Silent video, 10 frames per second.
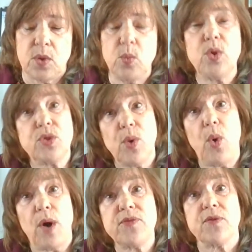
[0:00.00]
will throw
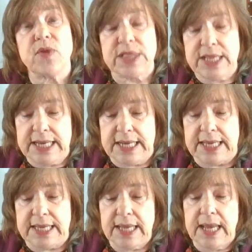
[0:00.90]
off the
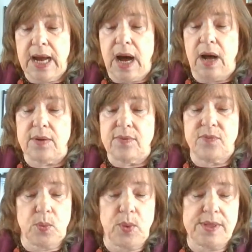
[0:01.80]
validity of
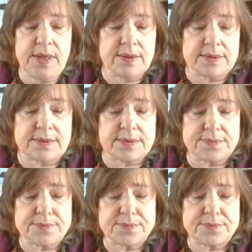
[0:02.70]
the results.